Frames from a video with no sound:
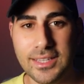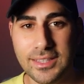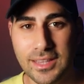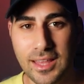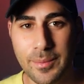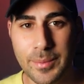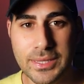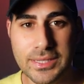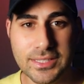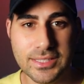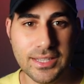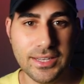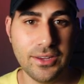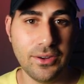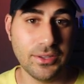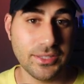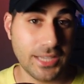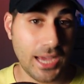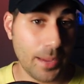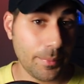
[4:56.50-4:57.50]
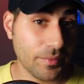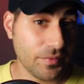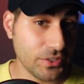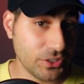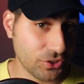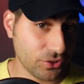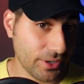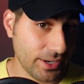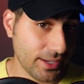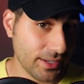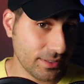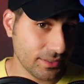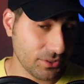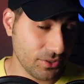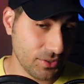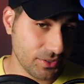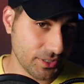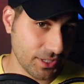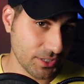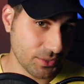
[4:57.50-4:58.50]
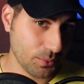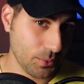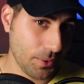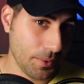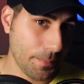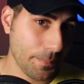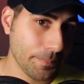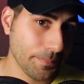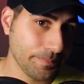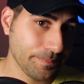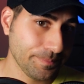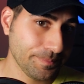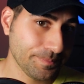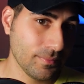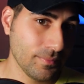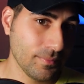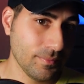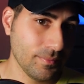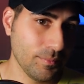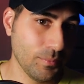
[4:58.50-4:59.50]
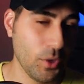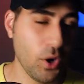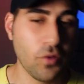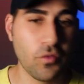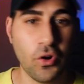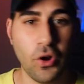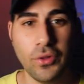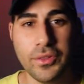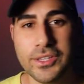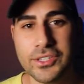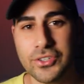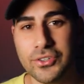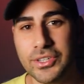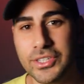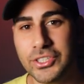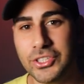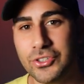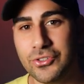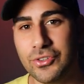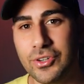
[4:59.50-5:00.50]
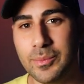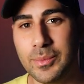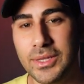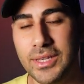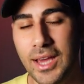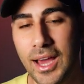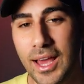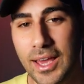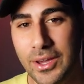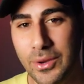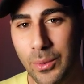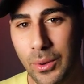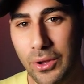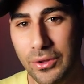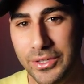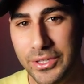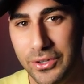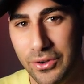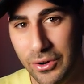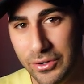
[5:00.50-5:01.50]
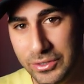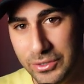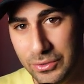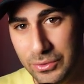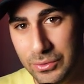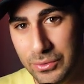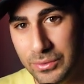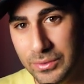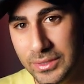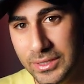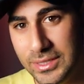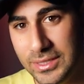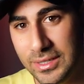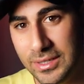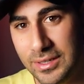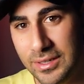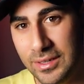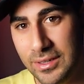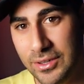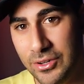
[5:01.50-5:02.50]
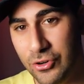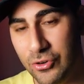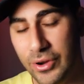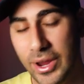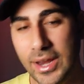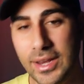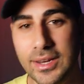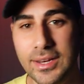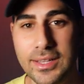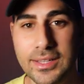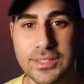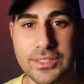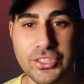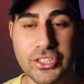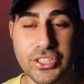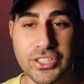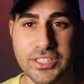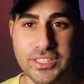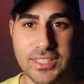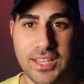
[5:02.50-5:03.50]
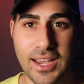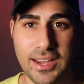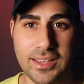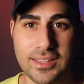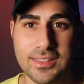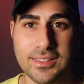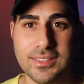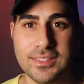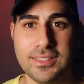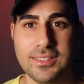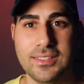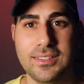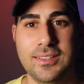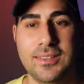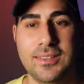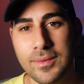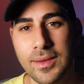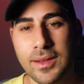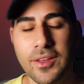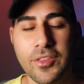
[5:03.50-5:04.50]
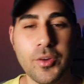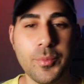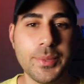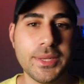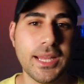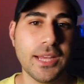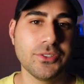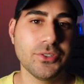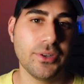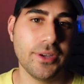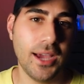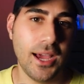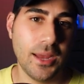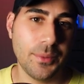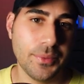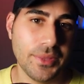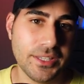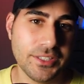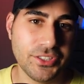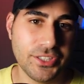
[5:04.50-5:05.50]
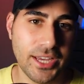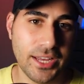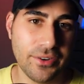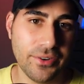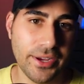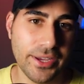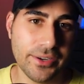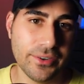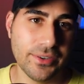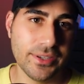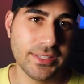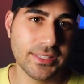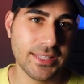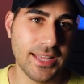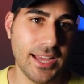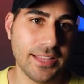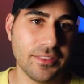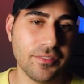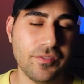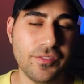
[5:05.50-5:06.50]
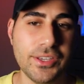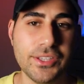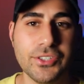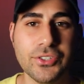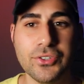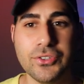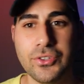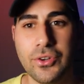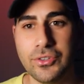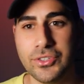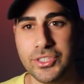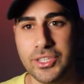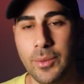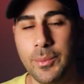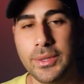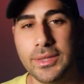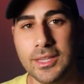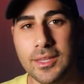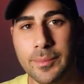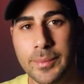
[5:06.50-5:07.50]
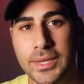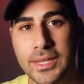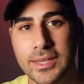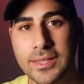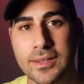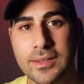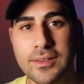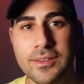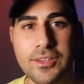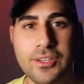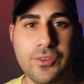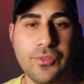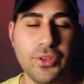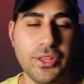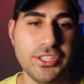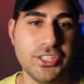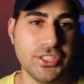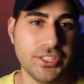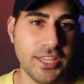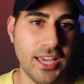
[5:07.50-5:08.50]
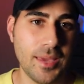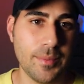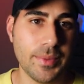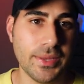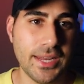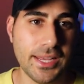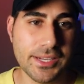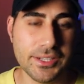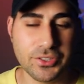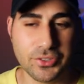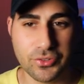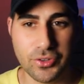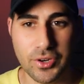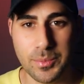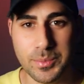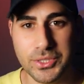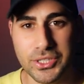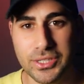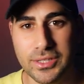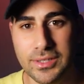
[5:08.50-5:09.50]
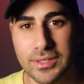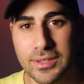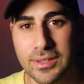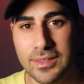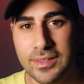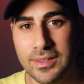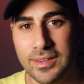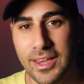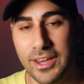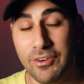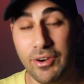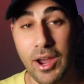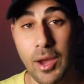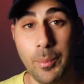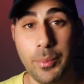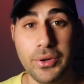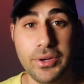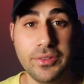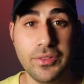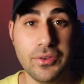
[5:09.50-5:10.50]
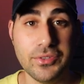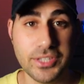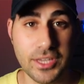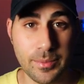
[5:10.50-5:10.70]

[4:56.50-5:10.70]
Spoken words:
a lemon sitting on top of a train, so does this one. But overall, these are extremely high quality cartoons created in just seconds. Another potential con with this generator is that the features are somewhat limited. You really just type in a description and are outputted those